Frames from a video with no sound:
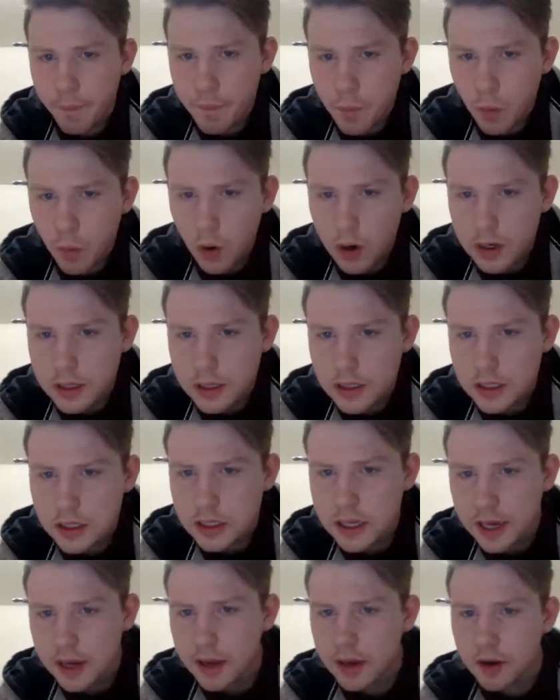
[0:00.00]
What is the
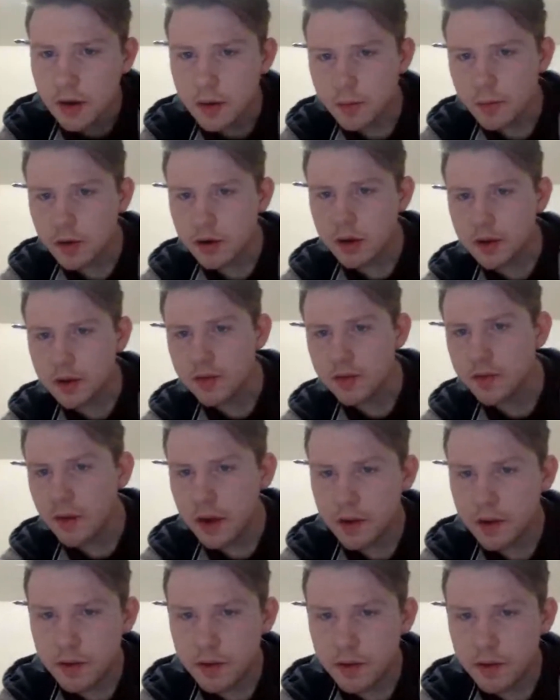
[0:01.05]
second number and the 5
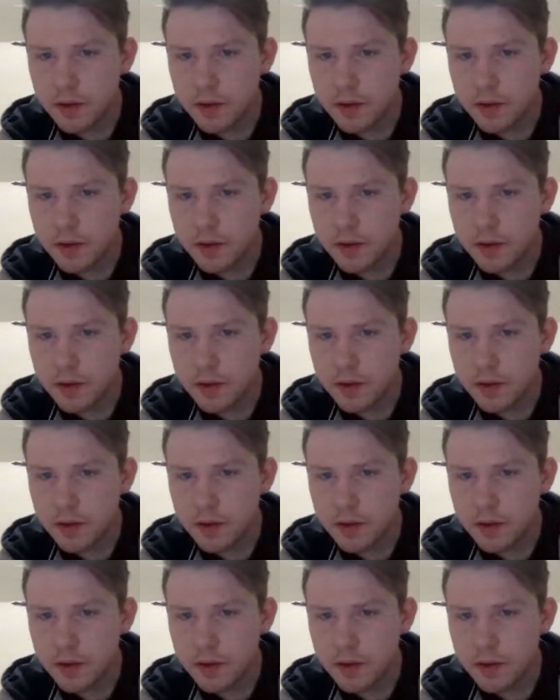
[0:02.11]
number summary for the
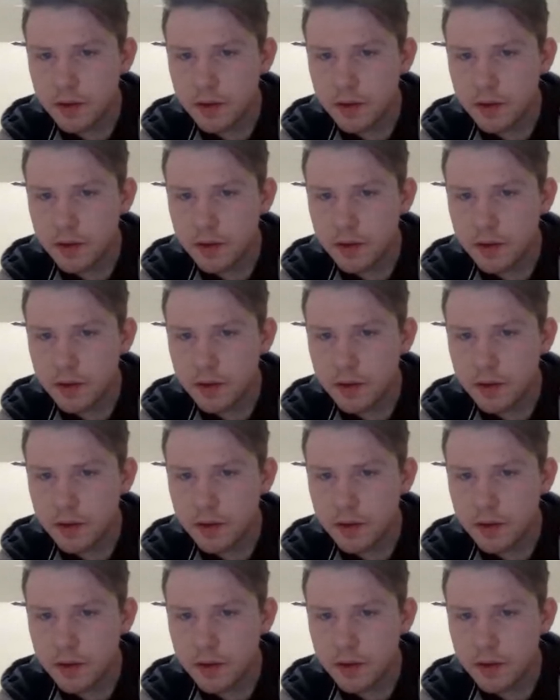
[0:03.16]
wrong patient?
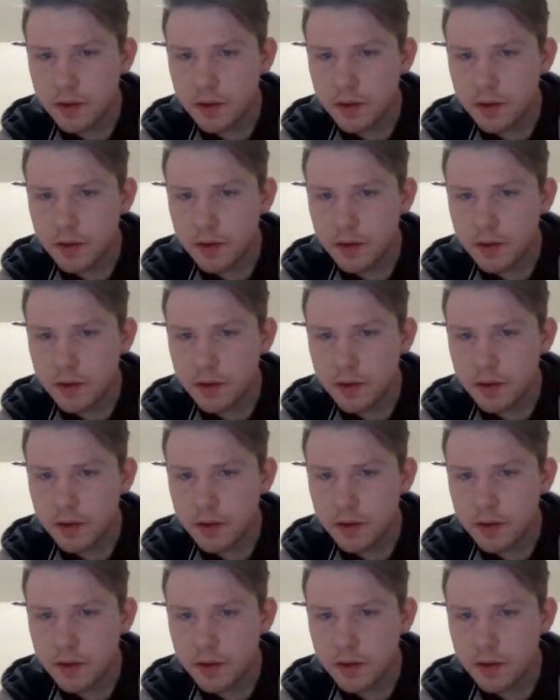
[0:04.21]
Yeah, lost it.